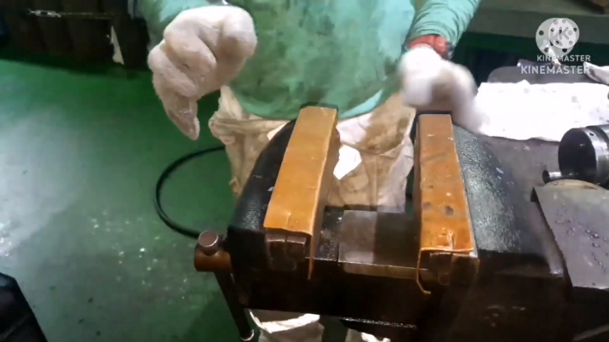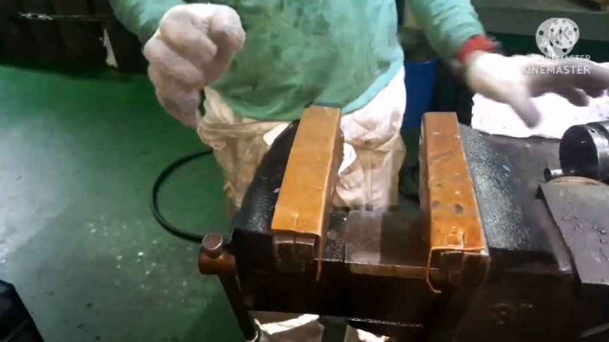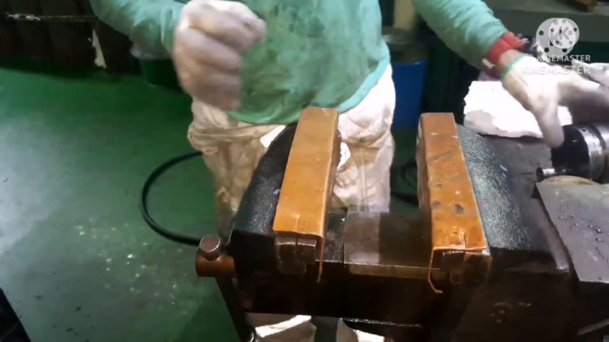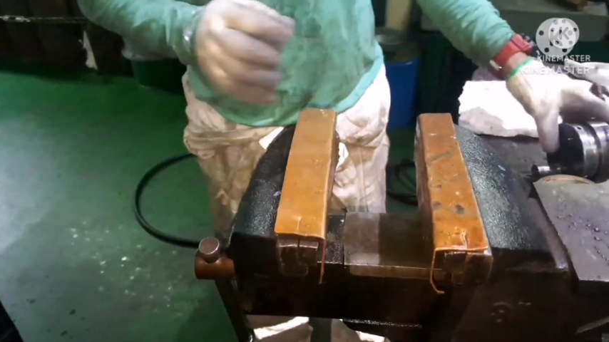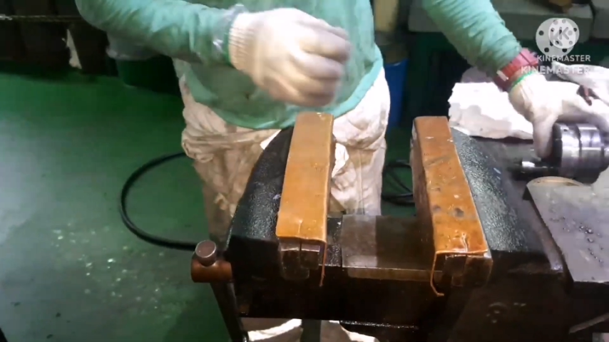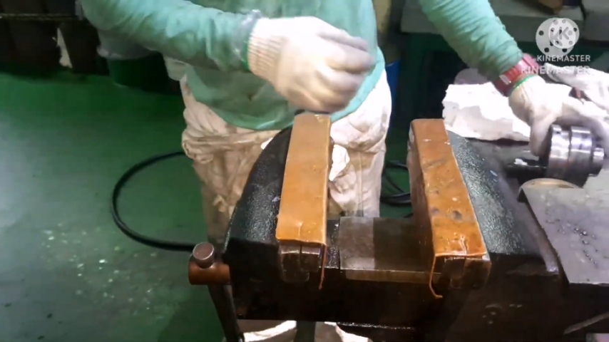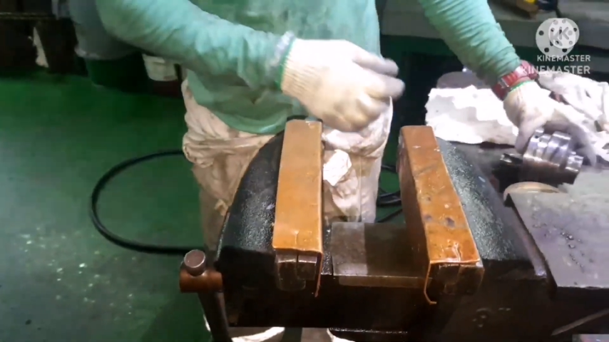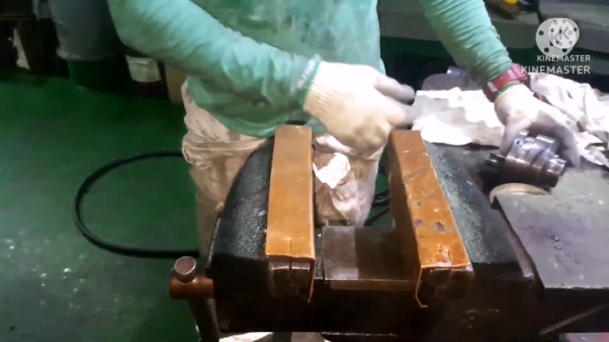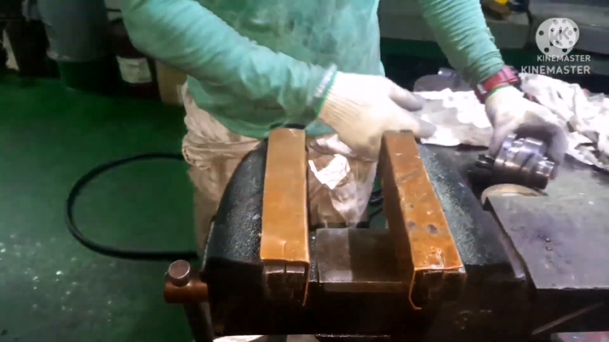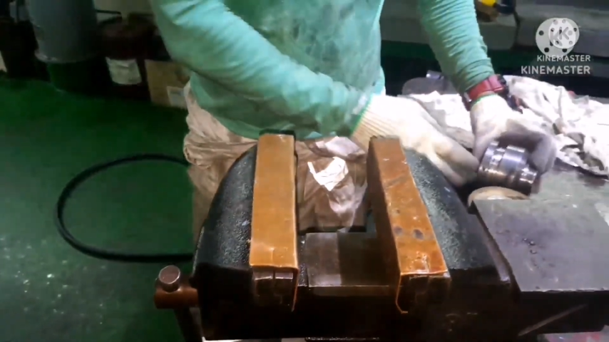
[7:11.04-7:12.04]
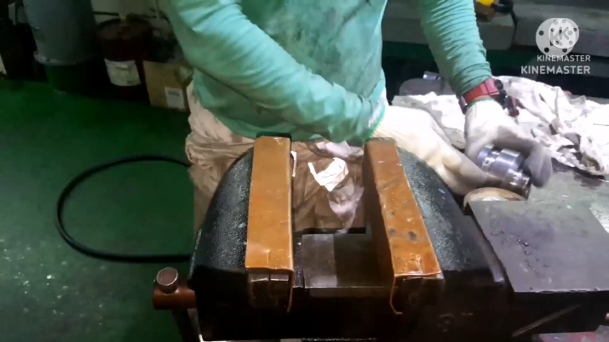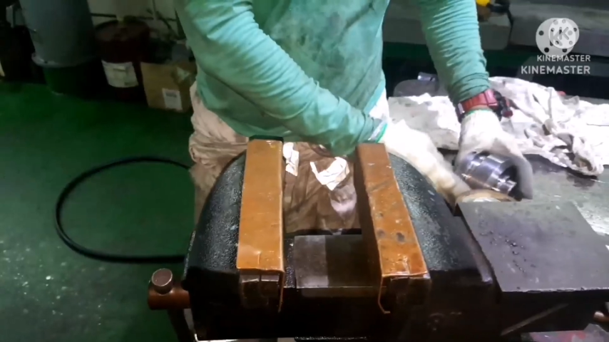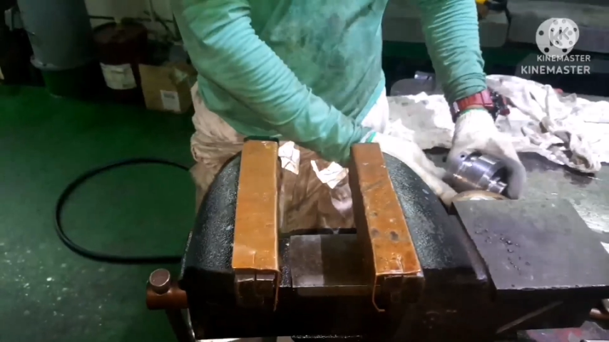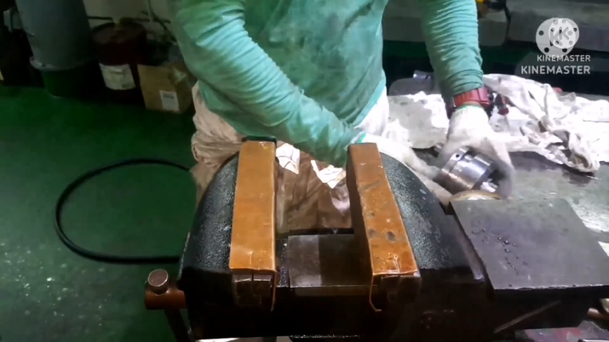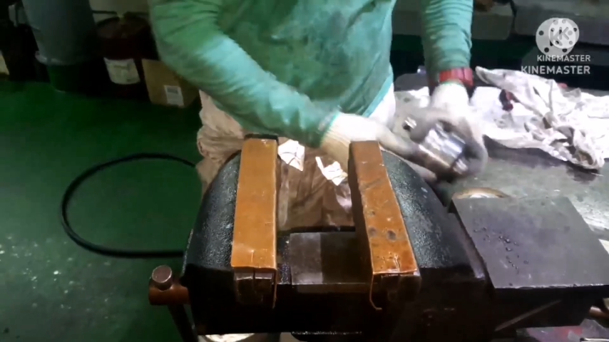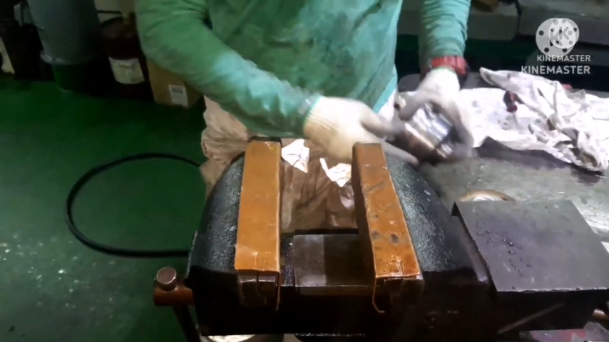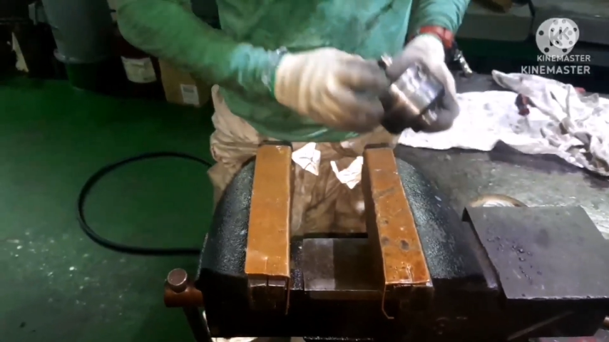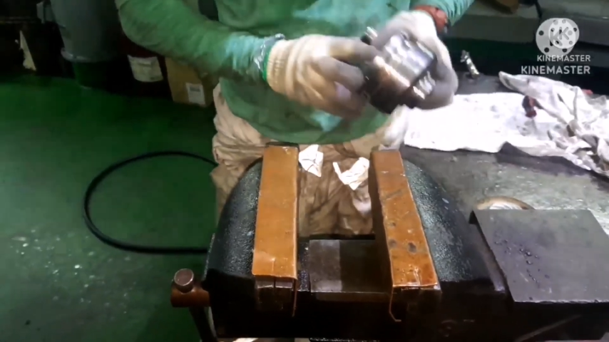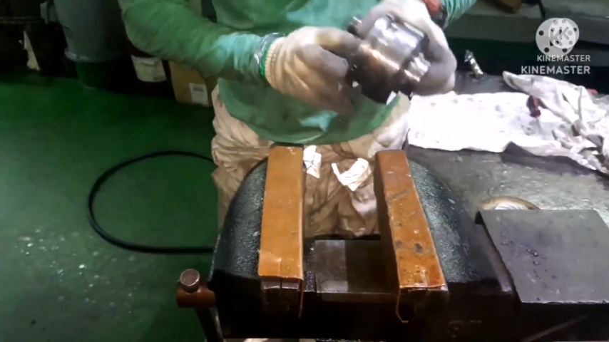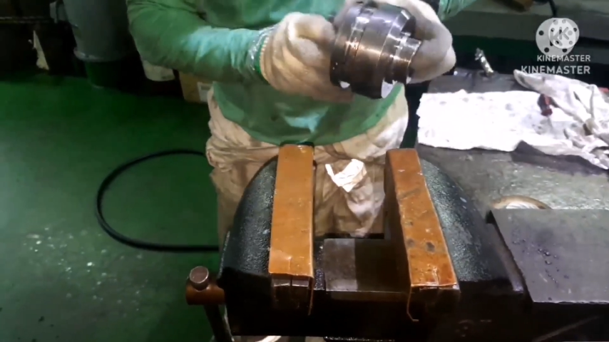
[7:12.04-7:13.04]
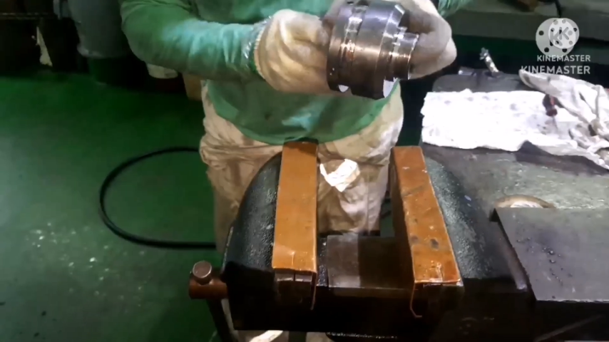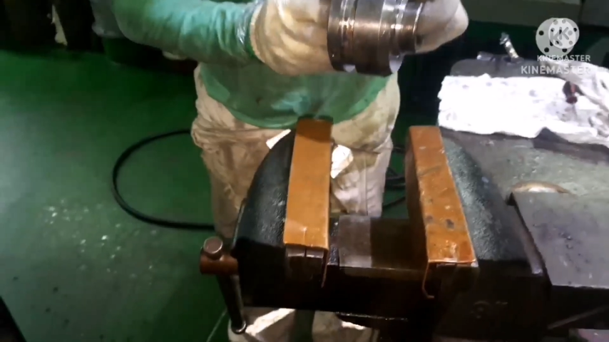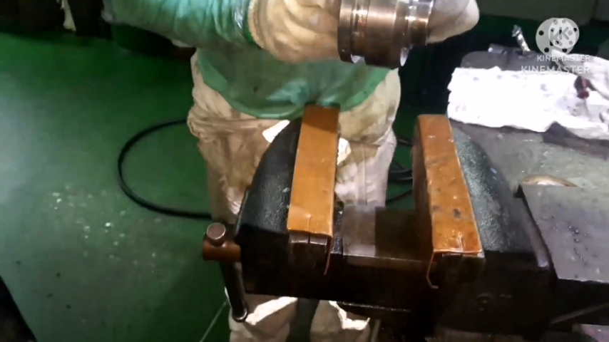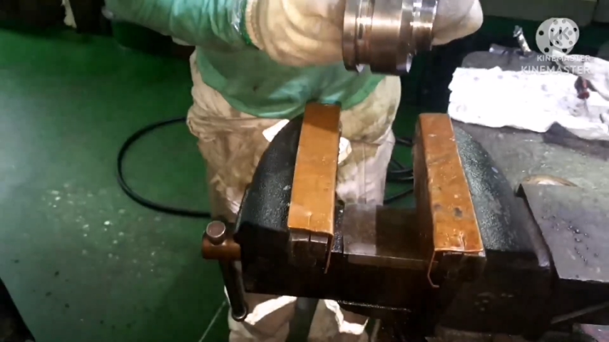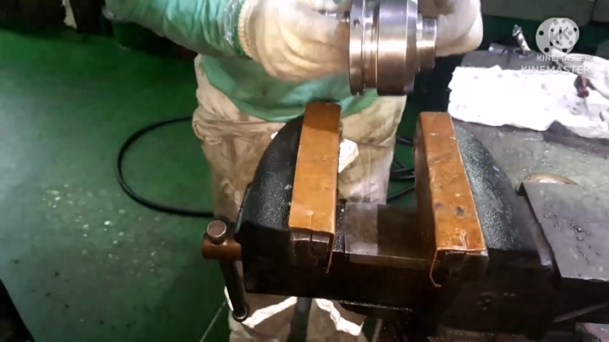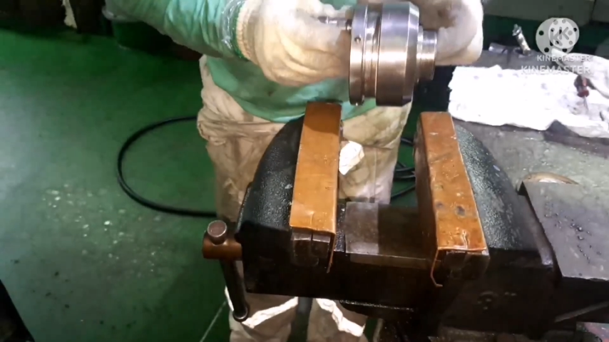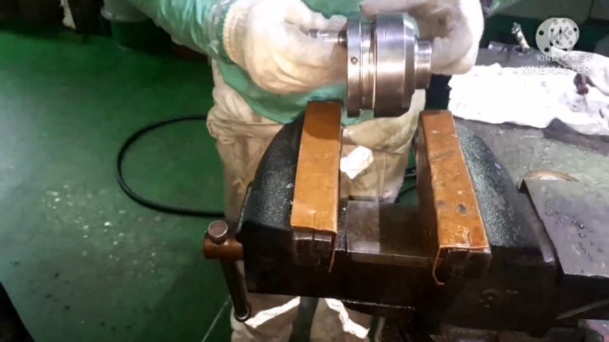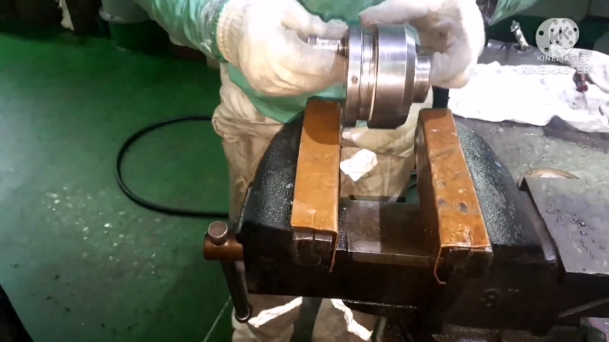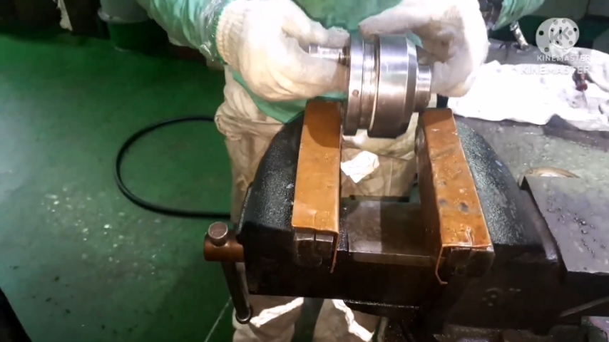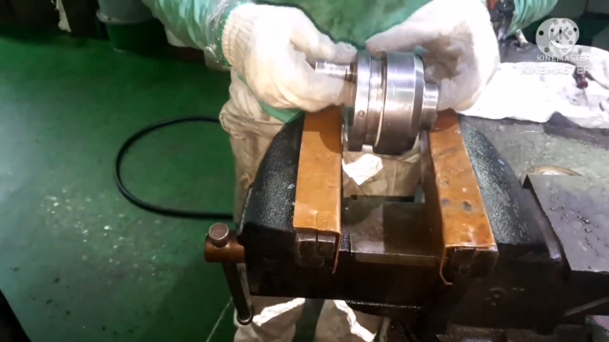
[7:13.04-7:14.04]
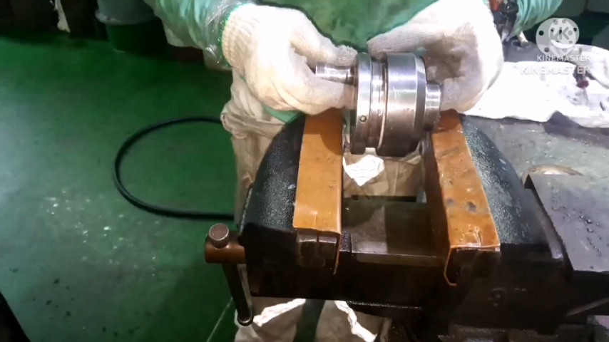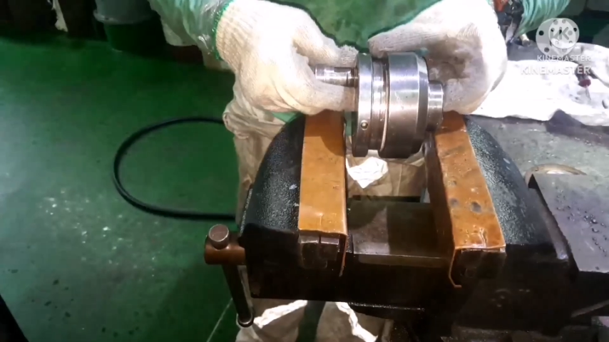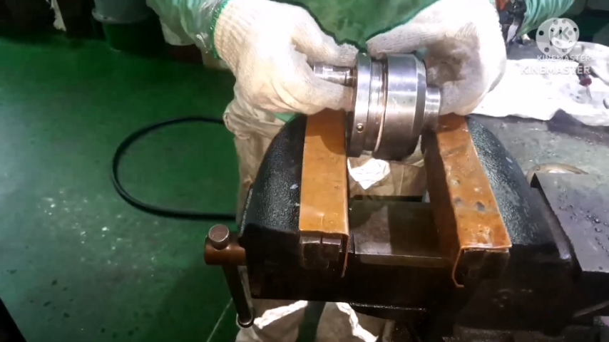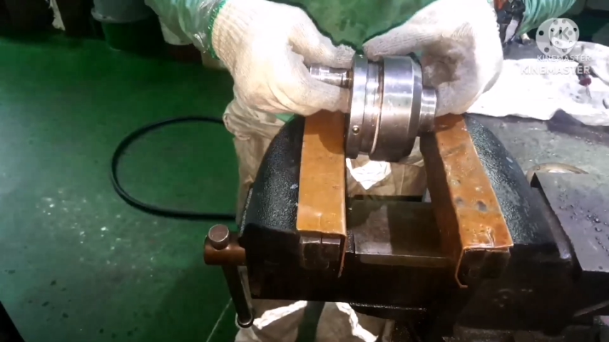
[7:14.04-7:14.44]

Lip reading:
Nobody's mouth can be seen.